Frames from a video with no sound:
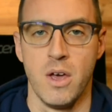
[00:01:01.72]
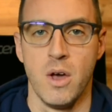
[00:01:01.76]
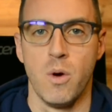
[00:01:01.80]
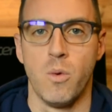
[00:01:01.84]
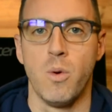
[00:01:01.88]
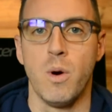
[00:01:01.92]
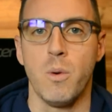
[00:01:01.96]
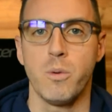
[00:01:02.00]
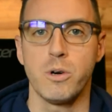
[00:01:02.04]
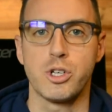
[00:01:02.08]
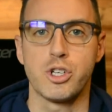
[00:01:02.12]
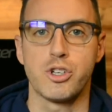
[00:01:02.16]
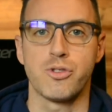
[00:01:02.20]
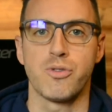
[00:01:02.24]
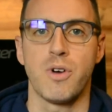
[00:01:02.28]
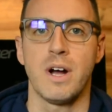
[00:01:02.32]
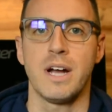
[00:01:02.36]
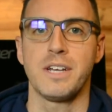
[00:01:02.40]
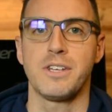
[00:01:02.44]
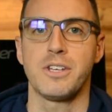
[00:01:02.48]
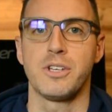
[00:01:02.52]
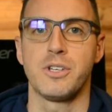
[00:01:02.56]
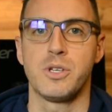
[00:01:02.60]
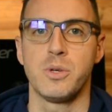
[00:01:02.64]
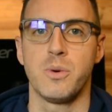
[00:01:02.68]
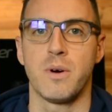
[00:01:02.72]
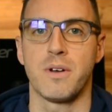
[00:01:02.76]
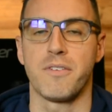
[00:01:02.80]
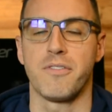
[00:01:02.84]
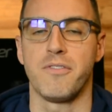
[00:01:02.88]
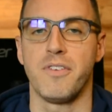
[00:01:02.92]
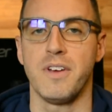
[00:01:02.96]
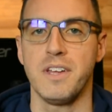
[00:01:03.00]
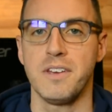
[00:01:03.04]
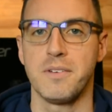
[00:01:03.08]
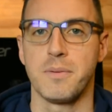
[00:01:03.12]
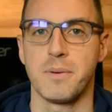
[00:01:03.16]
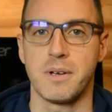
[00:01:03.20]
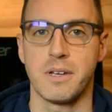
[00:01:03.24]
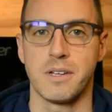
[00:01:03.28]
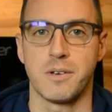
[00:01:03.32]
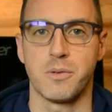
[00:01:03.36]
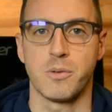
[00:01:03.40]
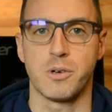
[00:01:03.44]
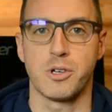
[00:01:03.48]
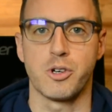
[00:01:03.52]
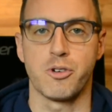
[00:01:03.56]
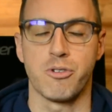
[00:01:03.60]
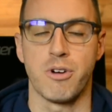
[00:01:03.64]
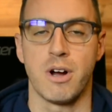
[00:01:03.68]
What we're trying to do on Facebook is
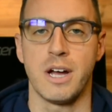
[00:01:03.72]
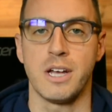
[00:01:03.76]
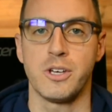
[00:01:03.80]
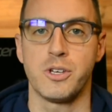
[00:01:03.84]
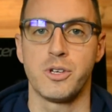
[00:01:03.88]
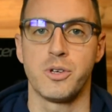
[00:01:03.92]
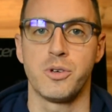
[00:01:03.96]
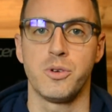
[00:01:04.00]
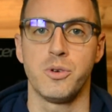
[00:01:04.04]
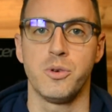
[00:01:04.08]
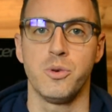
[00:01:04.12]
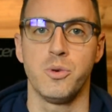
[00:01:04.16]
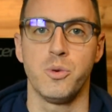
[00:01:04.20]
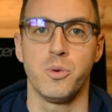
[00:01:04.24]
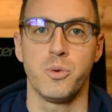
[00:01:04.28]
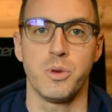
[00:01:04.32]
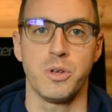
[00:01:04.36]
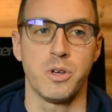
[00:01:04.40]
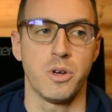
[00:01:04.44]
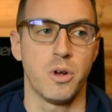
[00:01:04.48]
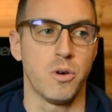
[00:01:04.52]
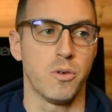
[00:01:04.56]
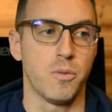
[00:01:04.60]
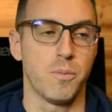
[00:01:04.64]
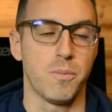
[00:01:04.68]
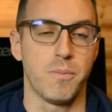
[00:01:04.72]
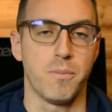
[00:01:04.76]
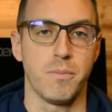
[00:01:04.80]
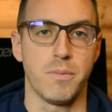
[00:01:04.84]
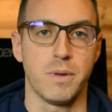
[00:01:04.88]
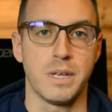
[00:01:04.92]
we're trying to,